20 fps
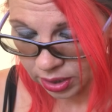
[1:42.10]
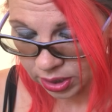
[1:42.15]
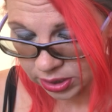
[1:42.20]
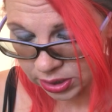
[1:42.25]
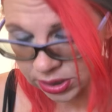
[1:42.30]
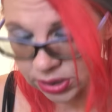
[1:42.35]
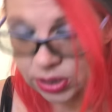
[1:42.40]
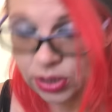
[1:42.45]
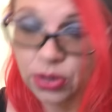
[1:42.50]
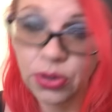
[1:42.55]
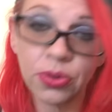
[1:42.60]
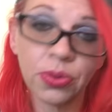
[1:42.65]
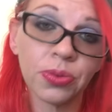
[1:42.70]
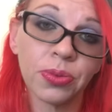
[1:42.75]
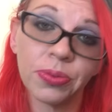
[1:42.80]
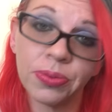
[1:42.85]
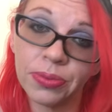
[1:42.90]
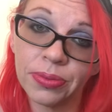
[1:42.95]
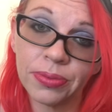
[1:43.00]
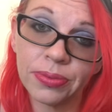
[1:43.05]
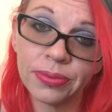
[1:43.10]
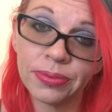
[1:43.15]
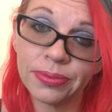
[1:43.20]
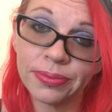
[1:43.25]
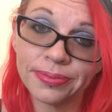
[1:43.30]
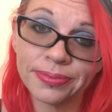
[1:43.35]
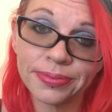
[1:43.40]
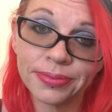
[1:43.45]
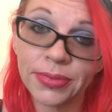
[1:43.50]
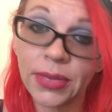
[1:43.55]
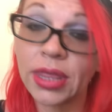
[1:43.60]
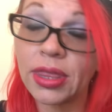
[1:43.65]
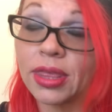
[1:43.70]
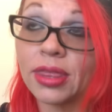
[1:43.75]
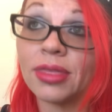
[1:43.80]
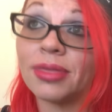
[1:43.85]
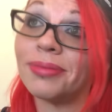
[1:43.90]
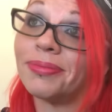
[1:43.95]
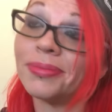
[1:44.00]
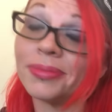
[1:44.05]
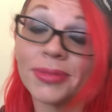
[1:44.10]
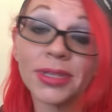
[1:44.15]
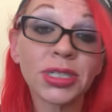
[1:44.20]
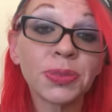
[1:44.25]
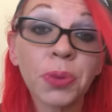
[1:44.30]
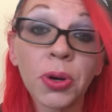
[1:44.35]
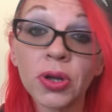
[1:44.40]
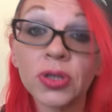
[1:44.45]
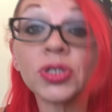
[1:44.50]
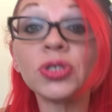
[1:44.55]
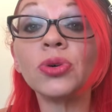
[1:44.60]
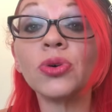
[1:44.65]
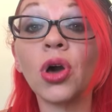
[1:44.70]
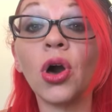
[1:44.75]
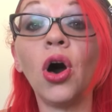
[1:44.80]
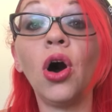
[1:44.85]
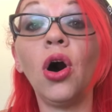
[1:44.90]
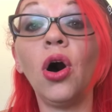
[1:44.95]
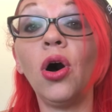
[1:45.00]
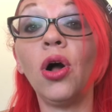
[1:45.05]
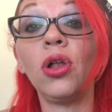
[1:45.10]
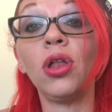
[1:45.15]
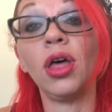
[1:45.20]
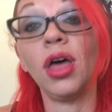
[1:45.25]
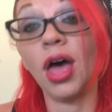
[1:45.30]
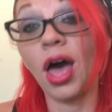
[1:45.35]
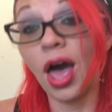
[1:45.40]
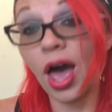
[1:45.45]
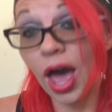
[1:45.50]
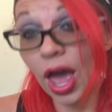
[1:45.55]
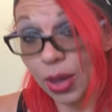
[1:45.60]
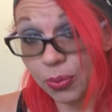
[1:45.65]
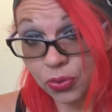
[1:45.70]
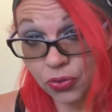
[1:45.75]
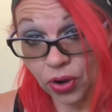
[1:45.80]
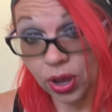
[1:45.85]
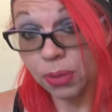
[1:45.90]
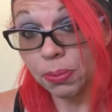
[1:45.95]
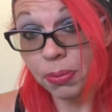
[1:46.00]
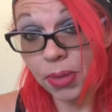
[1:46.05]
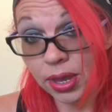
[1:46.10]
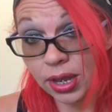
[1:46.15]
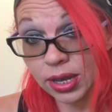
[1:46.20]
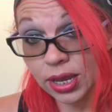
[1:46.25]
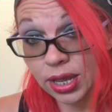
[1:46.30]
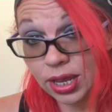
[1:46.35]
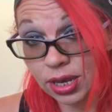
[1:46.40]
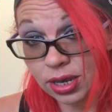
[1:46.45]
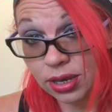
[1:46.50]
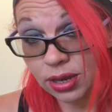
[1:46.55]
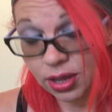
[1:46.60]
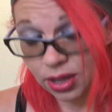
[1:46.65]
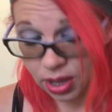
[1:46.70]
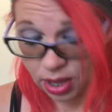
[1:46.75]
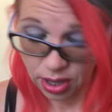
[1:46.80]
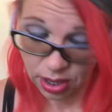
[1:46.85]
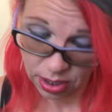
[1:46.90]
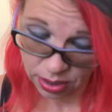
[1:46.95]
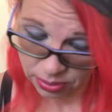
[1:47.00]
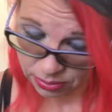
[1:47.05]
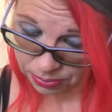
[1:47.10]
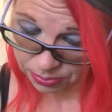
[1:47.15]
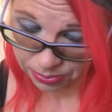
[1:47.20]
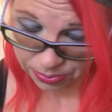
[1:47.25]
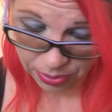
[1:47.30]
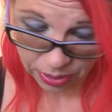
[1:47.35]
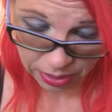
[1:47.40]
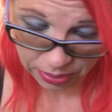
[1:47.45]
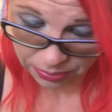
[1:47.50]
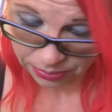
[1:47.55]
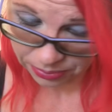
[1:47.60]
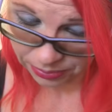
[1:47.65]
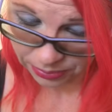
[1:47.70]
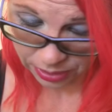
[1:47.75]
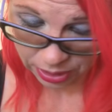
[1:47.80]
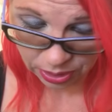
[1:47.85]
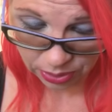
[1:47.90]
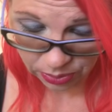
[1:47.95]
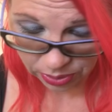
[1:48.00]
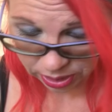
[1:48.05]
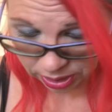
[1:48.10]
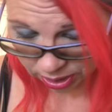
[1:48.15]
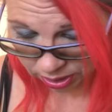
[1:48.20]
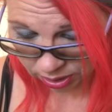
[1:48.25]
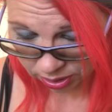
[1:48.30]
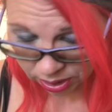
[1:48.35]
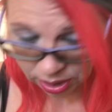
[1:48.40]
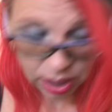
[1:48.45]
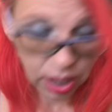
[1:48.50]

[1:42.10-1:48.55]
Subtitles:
So it's personal call. I would recommend it, but again.